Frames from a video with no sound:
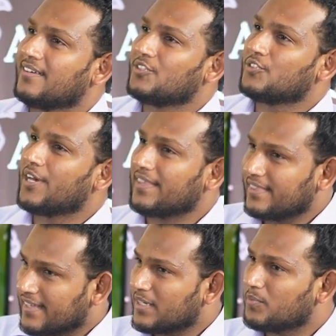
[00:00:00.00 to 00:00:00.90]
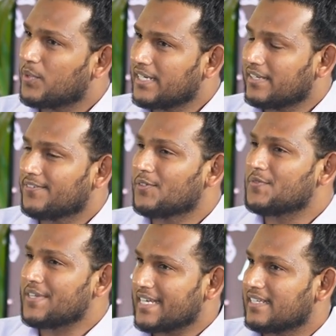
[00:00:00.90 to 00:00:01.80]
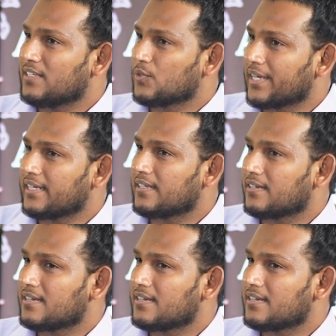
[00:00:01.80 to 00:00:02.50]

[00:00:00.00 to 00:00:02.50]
So at that point, if you really look at